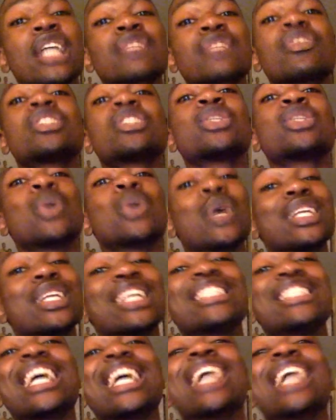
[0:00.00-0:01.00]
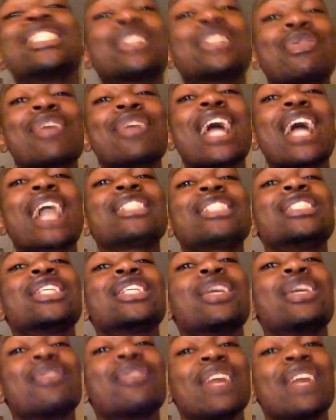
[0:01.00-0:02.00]
for tuning into Instant Reaction
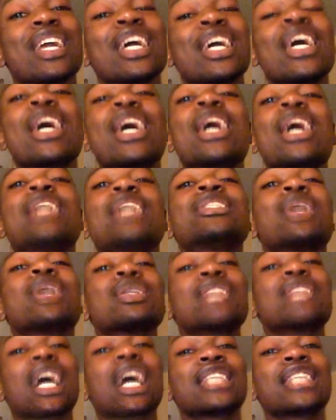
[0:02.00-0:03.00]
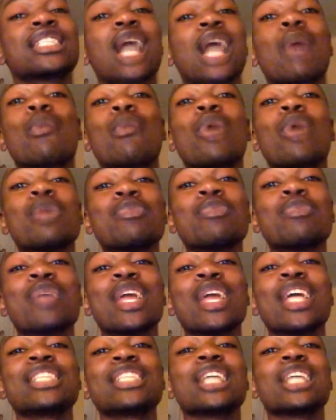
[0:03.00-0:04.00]
TV. Until next time, one
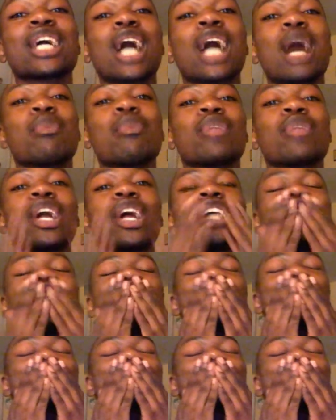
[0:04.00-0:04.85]
peace and God bless.